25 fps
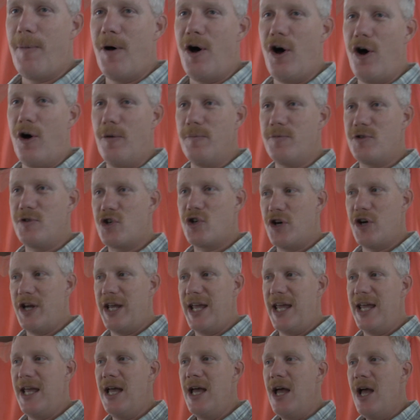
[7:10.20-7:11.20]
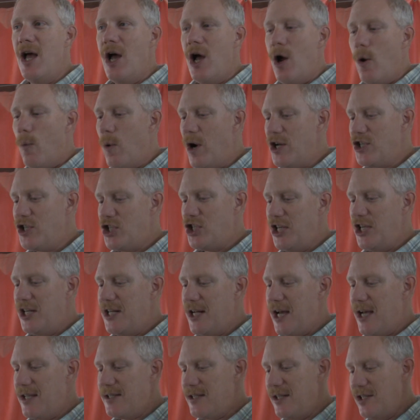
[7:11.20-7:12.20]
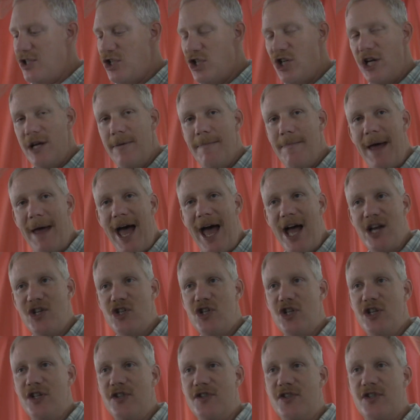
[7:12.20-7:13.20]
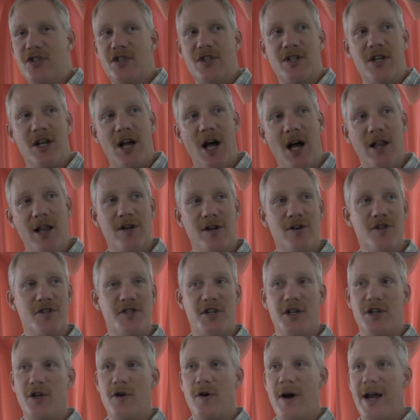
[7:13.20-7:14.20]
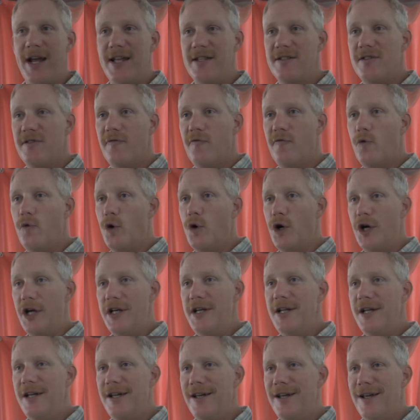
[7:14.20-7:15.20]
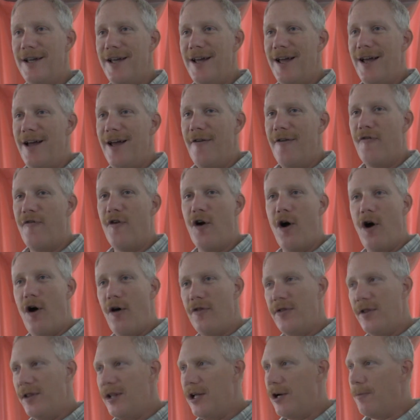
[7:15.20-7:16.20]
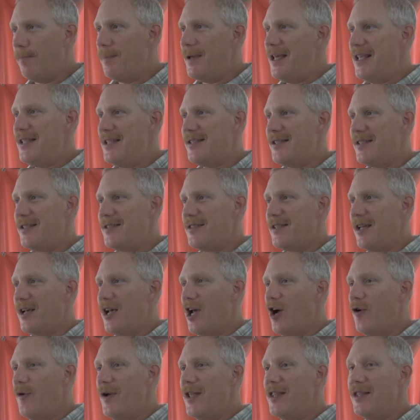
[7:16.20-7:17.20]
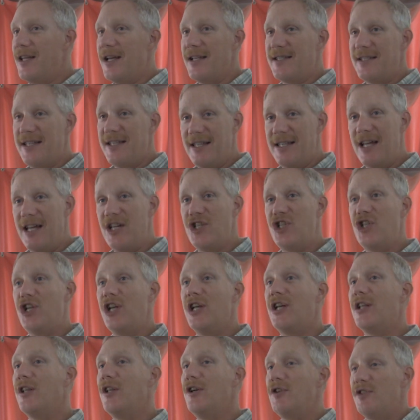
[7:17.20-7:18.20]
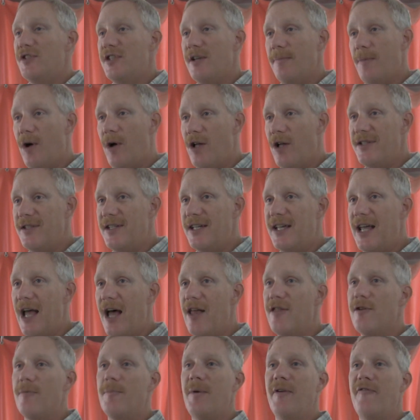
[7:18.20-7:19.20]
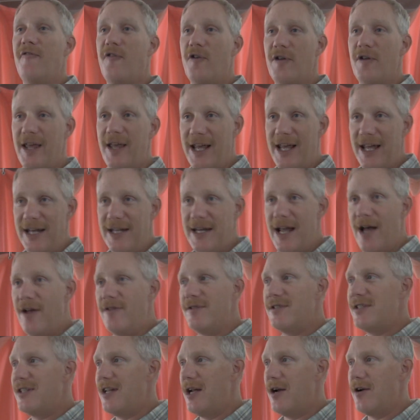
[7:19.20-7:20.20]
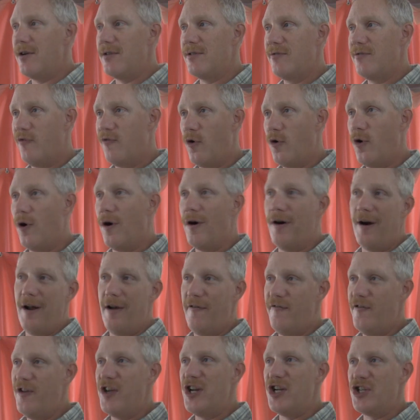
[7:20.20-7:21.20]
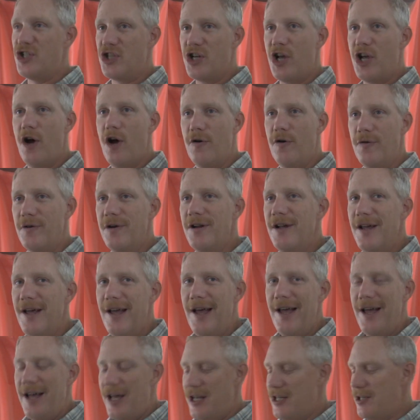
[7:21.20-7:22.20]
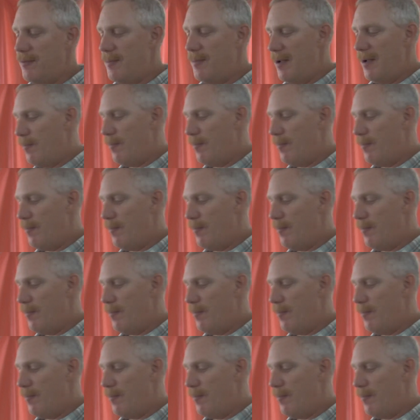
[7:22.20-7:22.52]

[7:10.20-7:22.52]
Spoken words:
palm tree. What she does is she matches colors and grains of wood for all the little pieces that go in this, and then she glues them all together before they get downstairs for a finished coat to be